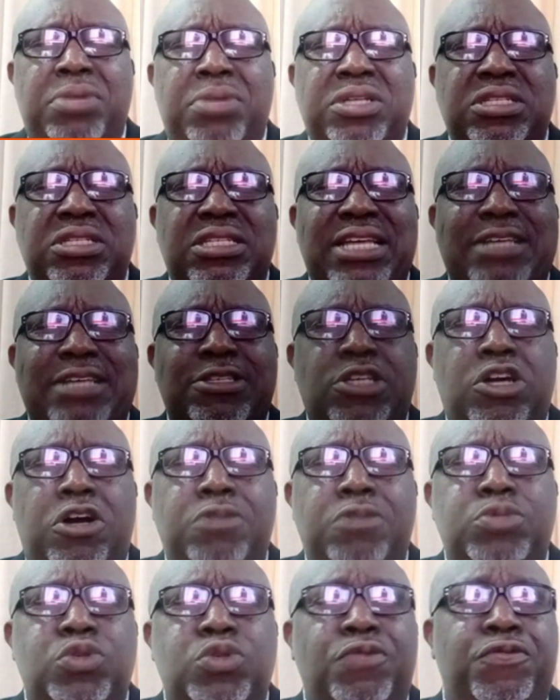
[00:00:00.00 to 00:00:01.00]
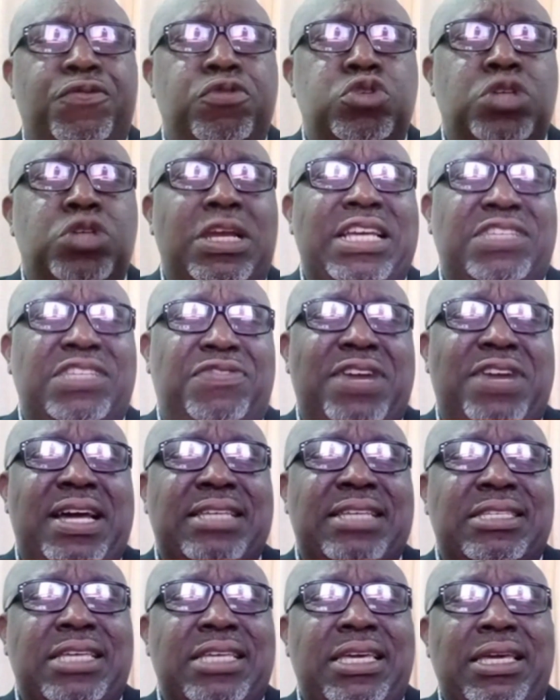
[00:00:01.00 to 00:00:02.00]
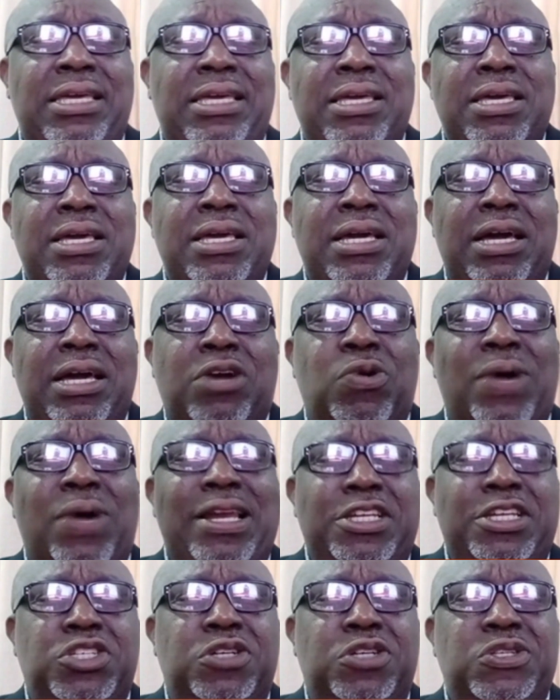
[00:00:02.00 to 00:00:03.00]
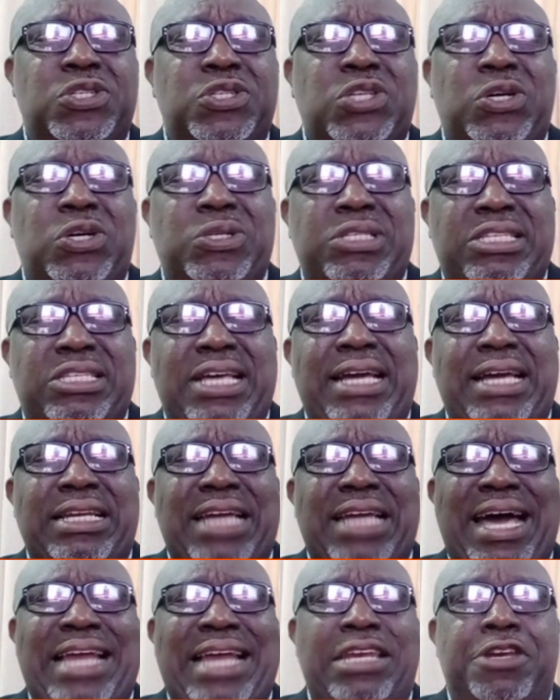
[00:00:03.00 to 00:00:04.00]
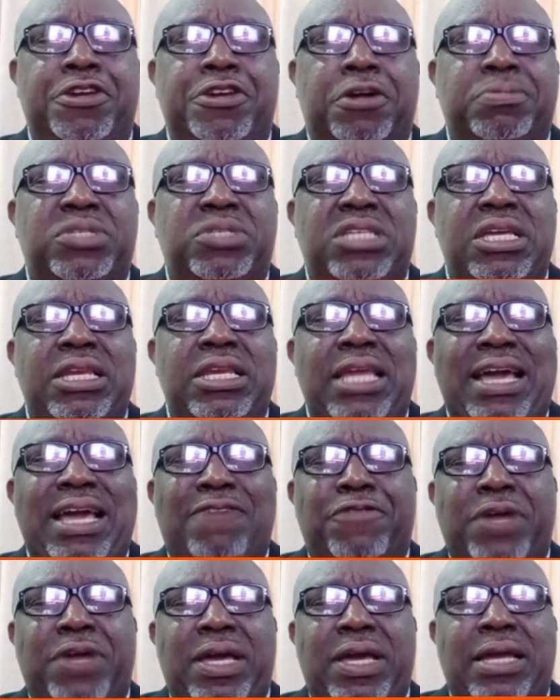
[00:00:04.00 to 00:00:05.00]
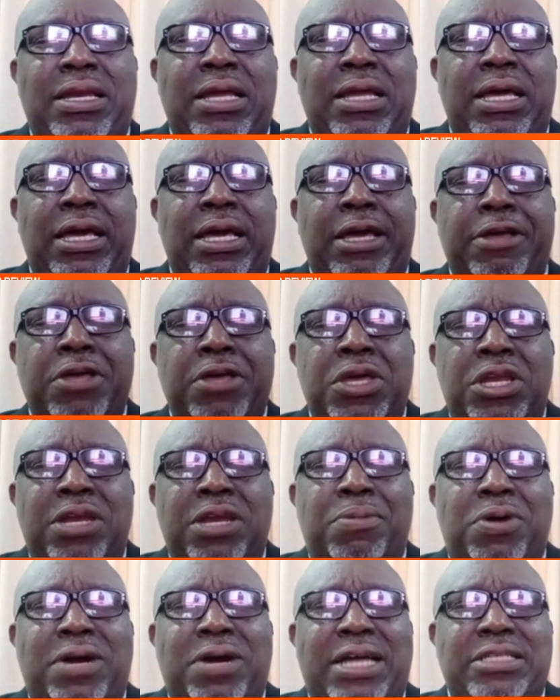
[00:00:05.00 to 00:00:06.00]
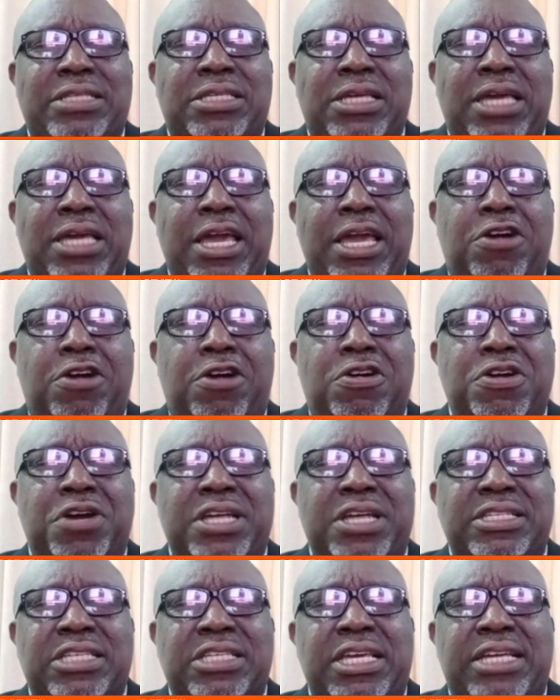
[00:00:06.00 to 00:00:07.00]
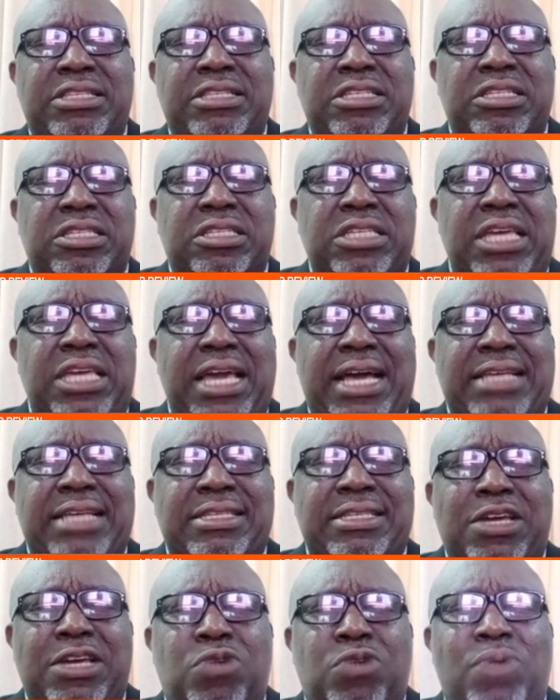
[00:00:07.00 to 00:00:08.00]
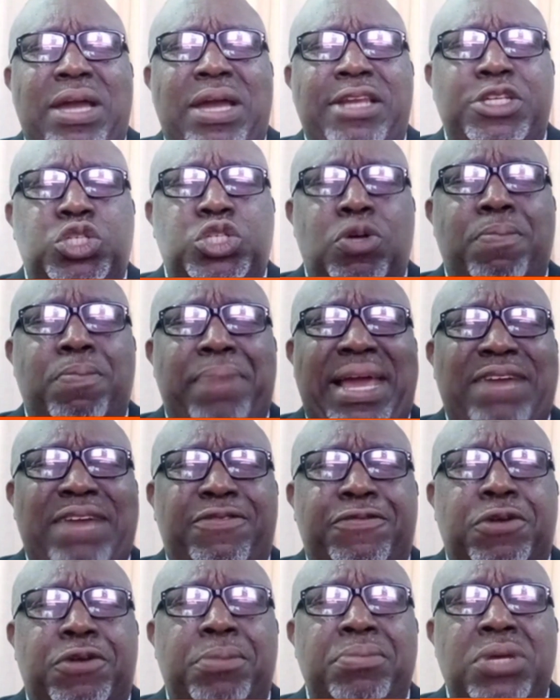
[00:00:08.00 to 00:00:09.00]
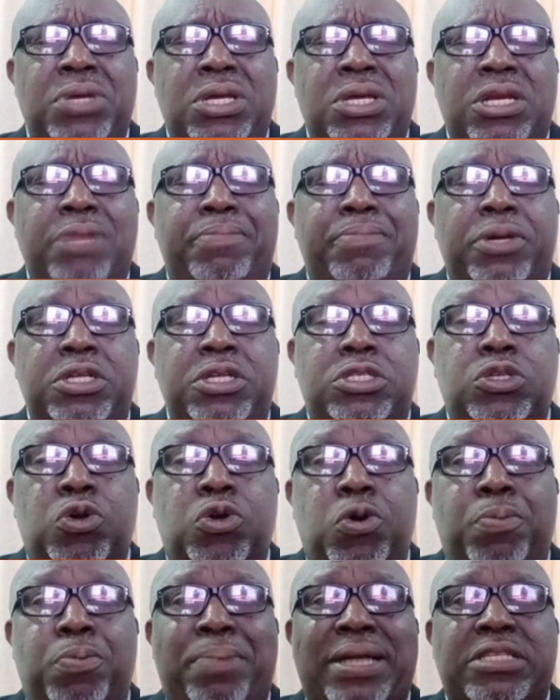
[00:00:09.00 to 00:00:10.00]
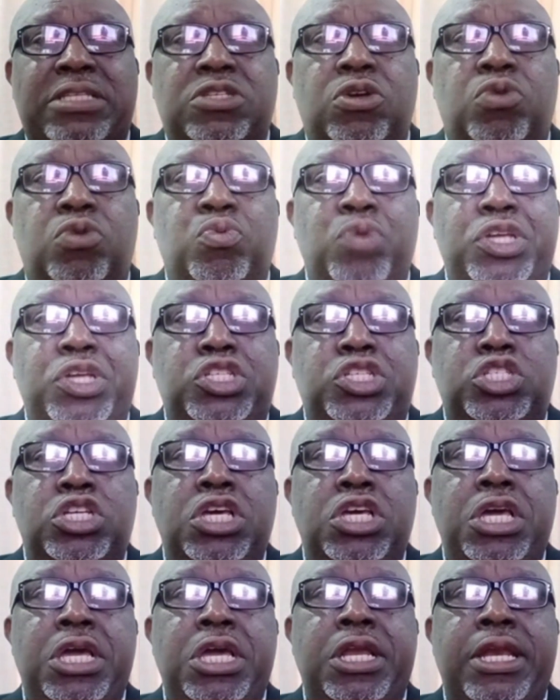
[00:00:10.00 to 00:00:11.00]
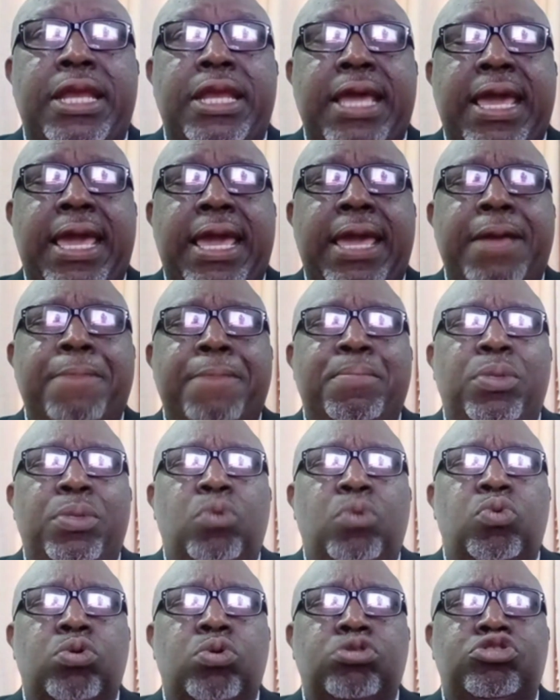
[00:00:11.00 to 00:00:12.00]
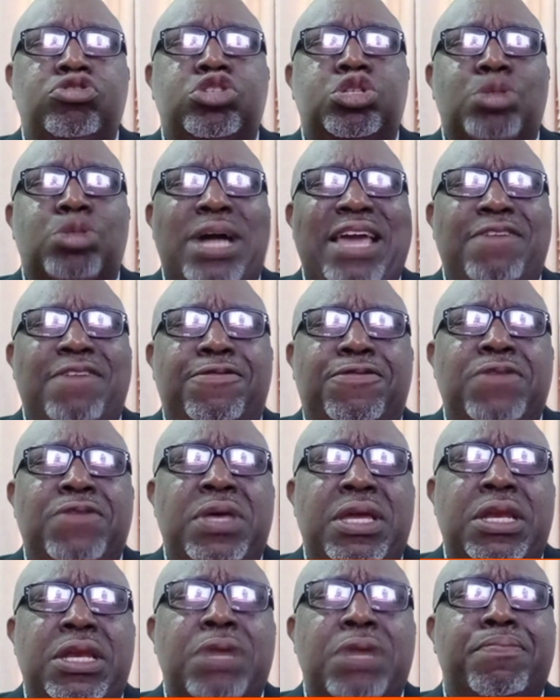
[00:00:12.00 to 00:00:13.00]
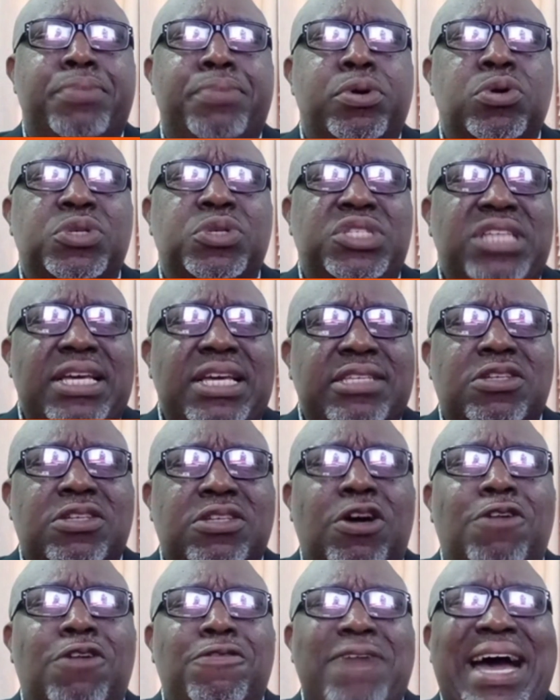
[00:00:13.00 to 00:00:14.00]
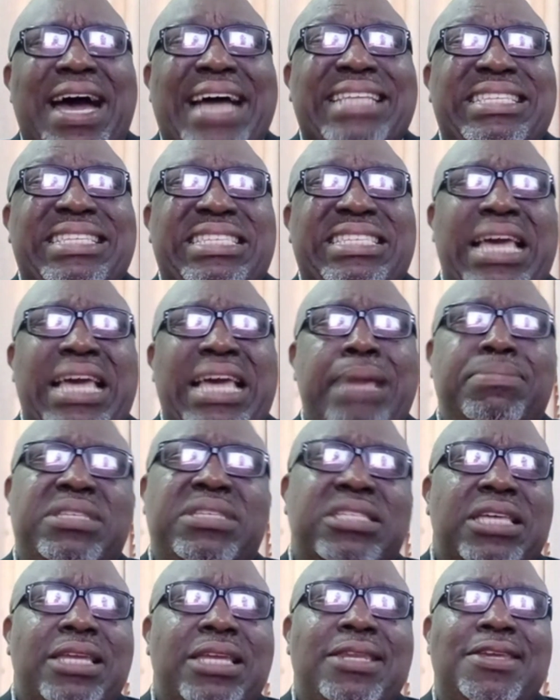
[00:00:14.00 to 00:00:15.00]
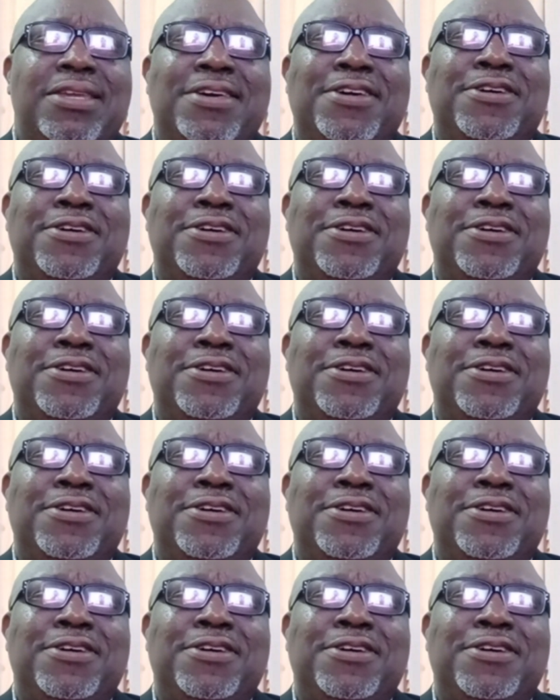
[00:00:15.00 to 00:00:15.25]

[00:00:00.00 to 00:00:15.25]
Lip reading: But it has come to fruition as far as the coalition is concerned, adopting the African Democratic Congress, the ADC, as the coalition platform, the political party on which they will drive the process of attempting